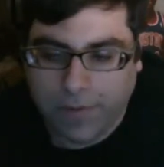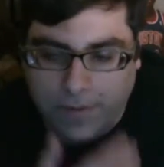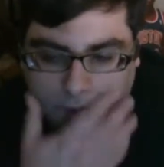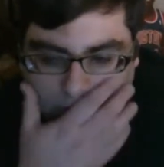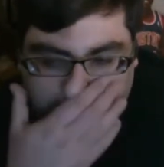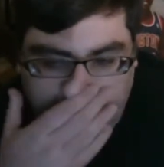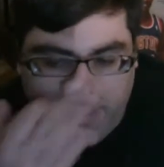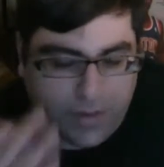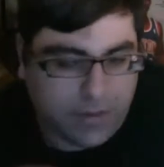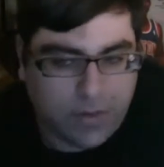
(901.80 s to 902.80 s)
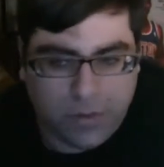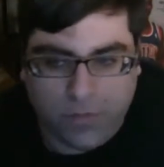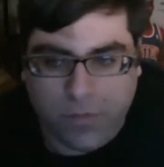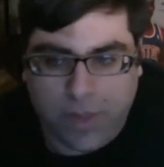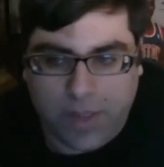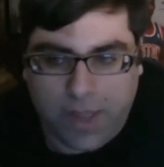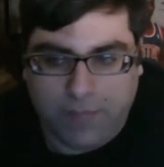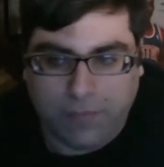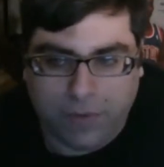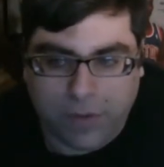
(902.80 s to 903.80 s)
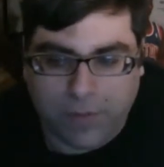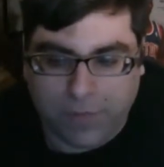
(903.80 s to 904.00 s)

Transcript: you know, and those of you that have criticism